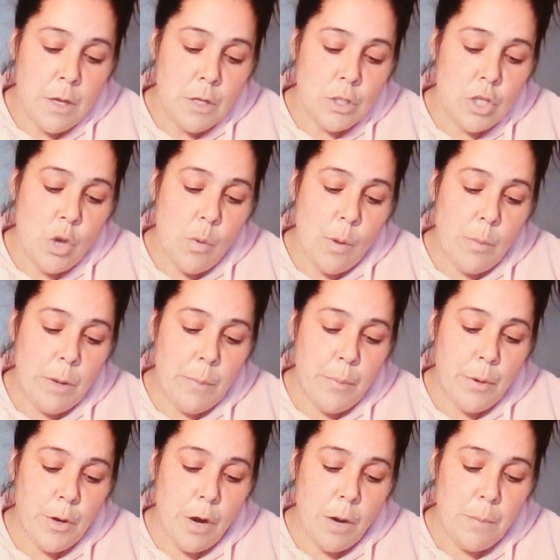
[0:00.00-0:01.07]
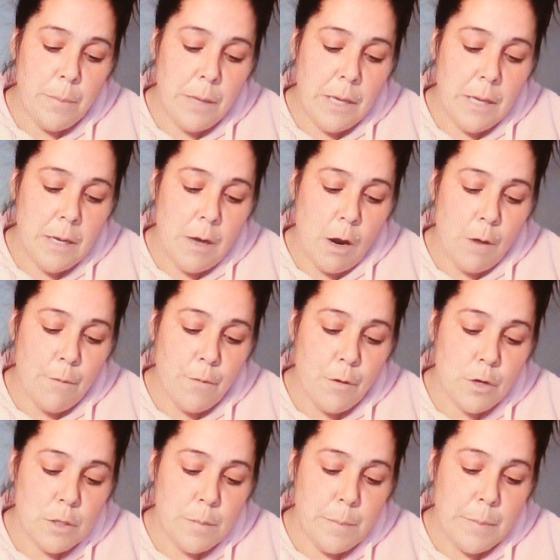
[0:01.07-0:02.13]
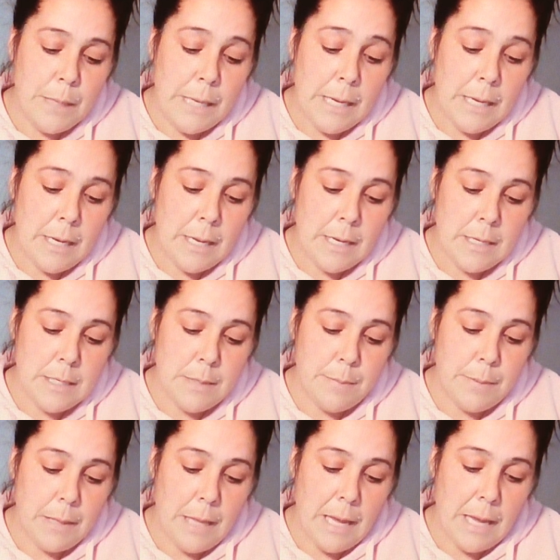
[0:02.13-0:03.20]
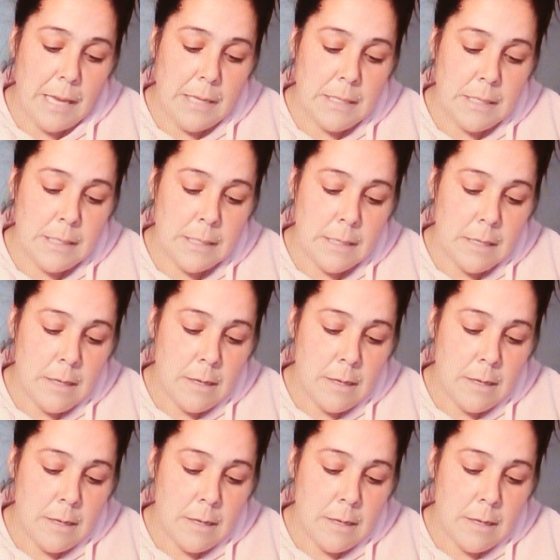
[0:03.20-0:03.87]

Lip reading: So when we put our first bead into place,